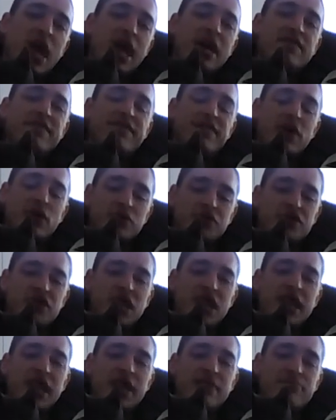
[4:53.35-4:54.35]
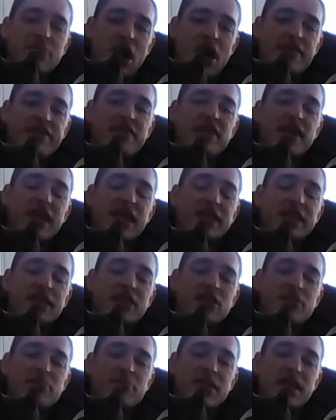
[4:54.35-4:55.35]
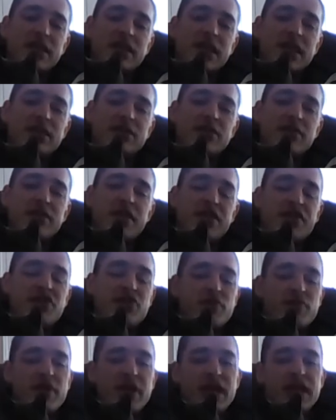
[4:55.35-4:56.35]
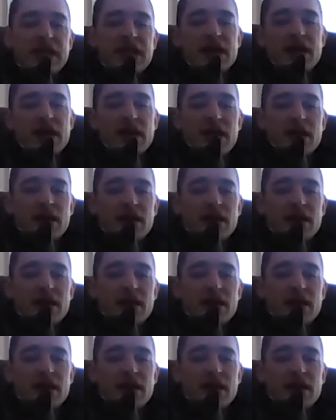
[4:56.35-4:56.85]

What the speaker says: And felsic and mafic and intermediate are the three